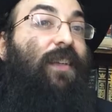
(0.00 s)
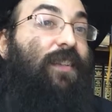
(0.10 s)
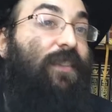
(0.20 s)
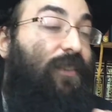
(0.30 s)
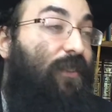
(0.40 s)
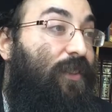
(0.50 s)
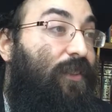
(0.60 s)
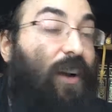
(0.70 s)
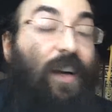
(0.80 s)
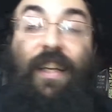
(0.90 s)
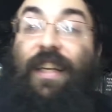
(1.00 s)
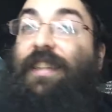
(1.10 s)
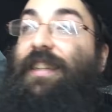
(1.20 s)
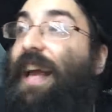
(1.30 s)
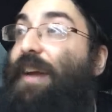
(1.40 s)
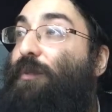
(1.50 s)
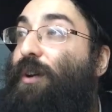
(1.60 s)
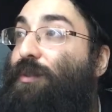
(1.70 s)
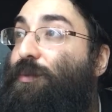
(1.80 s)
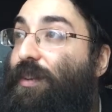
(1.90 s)
that the tzedakah that Yidden gave
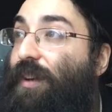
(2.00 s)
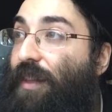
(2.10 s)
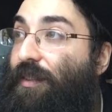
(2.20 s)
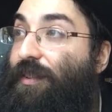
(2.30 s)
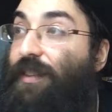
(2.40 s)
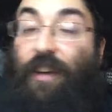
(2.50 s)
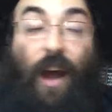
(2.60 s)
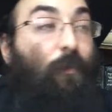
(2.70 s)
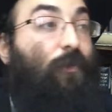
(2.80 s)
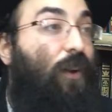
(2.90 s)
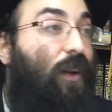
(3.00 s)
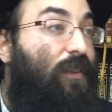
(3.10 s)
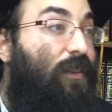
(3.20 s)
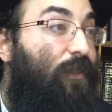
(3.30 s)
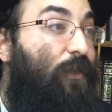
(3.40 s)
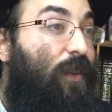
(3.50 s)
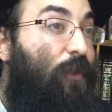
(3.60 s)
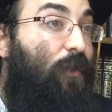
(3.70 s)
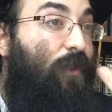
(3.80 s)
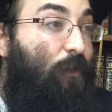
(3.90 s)
one to another in the time of Golus, even when they
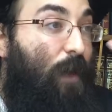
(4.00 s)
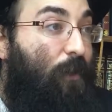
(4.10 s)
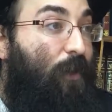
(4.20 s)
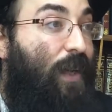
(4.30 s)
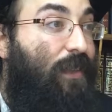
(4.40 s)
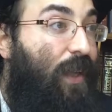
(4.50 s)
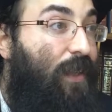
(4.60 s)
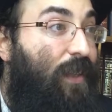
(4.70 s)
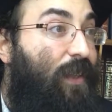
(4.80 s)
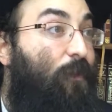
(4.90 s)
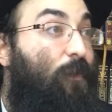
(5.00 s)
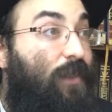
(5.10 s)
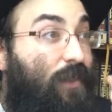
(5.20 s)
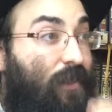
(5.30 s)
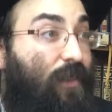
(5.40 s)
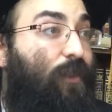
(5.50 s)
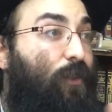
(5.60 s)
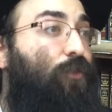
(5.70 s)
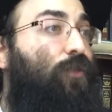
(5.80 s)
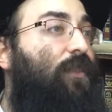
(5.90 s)
weren't maybe great tzaddikim, is considered
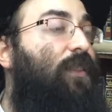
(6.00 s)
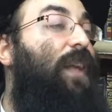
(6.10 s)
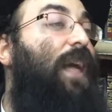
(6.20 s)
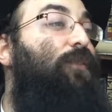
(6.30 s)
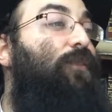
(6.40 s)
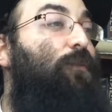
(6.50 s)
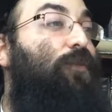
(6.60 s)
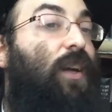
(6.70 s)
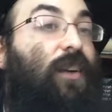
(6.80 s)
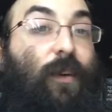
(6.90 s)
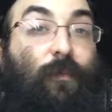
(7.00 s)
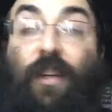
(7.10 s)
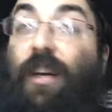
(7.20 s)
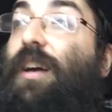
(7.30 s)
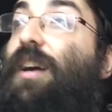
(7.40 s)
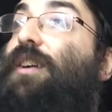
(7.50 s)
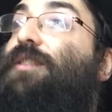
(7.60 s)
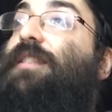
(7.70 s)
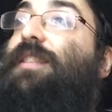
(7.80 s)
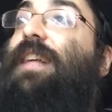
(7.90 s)
as chus, and that's chus Mashiach comes.
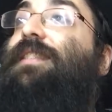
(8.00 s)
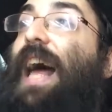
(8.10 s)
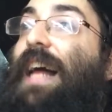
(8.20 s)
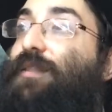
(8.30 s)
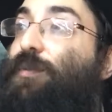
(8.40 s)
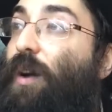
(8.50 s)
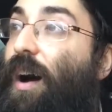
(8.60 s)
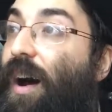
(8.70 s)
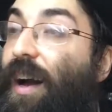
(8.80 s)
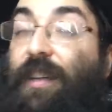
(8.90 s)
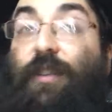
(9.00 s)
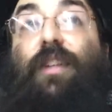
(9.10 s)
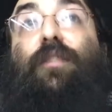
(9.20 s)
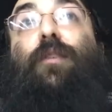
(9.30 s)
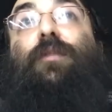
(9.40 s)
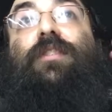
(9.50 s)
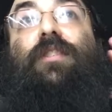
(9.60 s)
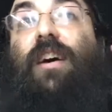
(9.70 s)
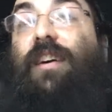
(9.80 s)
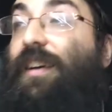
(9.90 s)
So he says that's why you give always
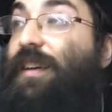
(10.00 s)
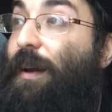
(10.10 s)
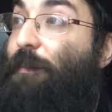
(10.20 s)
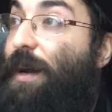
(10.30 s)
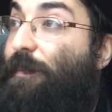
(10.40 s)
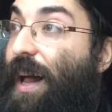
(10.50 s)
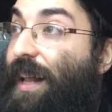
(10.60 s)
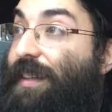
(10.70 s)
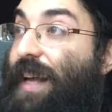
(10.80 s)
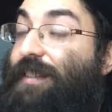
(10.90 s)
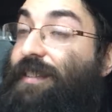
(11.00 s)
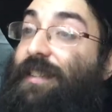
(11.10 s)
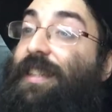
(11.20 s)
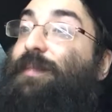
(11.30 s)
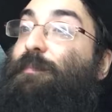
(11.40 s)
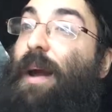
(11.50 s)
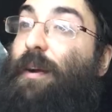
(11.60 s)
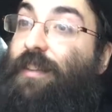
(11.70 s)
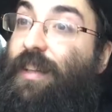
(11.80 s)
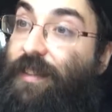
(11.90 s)
tzedakah Rabbi Meir Baal HaNeis. It's in his
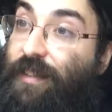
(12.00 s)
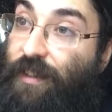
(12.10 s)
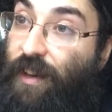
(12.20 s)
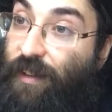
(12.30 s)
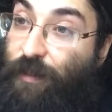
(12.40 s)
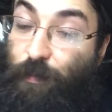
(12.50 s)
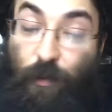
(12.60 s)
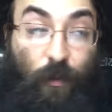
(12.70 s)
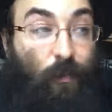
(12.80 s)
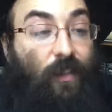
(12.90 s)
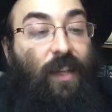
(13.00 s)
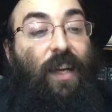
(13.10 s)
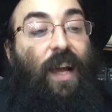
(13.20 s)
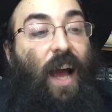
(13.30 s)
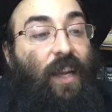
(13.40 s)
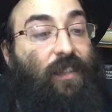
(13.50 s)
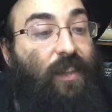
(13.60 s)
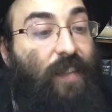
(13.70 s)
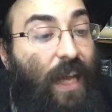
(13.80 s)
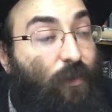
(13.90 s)
merit that the tzedakah is mekubal. And he
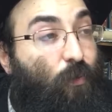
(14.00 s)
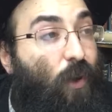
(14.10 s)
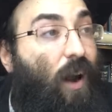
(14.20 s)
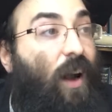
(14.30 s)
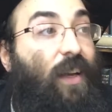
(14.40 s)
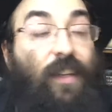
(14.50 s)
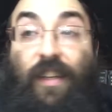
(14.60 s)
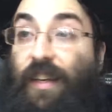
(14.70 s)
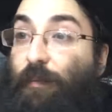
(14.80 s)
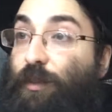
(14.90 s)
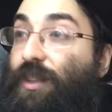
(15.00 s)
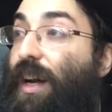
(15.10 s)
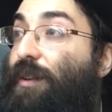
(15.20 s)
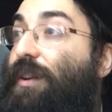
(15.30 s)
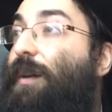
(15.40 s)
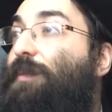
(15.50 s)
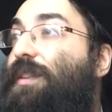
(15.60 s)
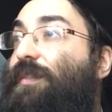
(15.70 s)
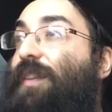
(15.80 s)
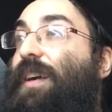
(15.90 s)
says that's why Mashiach will come to
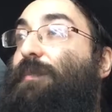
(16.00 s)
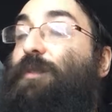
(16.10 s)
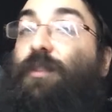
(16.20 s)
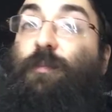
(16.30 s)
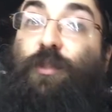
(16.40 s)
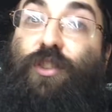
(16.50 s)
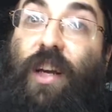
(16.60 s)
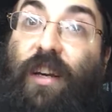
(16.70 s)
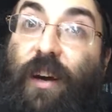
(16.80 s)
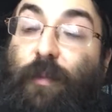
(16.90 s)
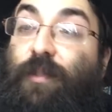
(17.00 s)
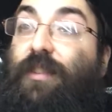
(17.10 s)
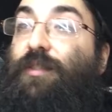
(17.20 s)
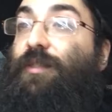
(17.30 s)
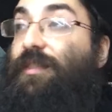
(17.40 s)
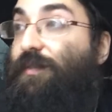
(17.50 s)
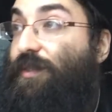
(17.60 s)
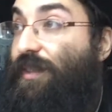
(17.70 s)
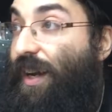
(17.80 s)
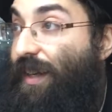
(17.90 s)
Teveriah, because Mashiach comes in the schus of
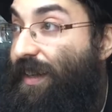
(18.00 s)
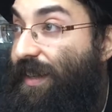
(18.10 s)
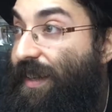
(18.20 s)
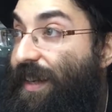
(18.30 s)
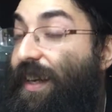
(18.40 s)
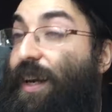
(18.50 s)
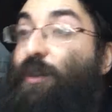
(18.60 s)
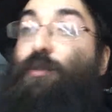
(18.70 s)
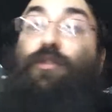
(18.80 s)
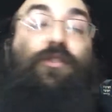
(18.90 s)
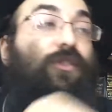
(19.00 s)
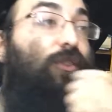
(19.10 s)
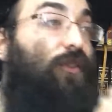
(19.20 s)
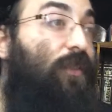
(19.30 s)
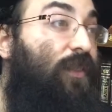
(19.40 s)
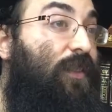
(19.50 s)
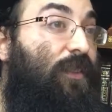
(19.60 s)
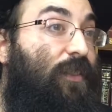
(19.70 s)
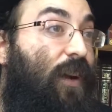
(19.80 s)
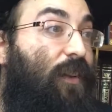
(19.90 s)
tzedakah. And whose schus is
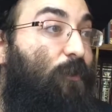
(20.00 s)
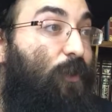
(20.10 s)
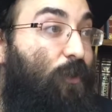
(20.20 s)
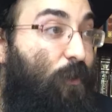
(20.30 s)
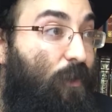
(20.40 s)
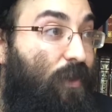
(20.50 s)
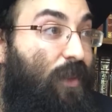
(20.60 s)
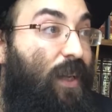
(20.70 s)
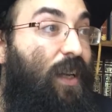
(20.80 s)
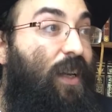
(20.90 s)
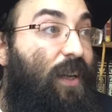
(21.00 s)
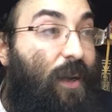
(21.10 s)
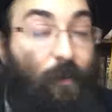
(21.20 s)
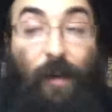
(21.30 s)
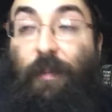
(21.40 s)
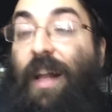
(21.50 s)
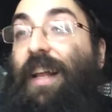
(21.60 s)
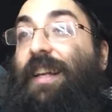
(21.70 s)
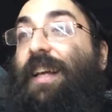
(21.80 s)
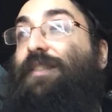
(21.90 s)
it tzedakah mekubal? Rabbi Meir
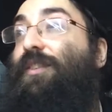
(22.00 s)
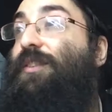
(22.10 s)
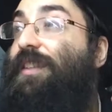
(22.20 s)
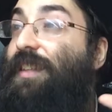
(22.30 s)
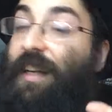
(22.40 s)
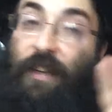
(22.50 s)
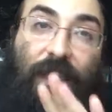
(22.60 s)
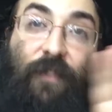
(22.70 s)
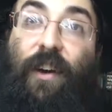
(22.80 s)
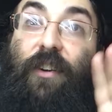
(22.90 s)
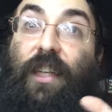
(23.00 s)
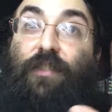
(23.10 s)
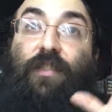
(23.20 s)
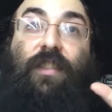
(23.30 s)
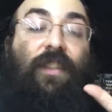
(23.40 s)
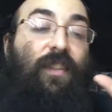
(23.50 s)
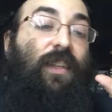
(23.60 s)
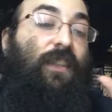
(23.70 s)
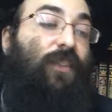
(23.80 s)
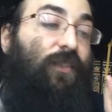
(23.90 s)
Baal HaNeis. So it's a very interesting
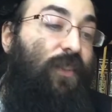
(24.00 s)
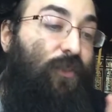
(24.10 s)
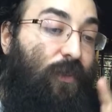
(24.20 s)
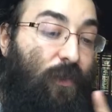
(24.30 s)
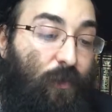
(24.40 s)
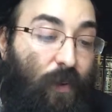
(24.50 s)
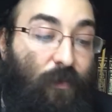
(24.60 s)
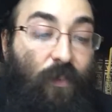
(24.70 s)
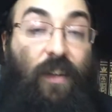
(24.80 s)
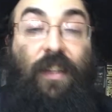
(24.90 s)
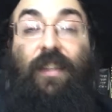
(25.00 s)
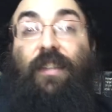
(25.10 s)
thing. I just finished up with one word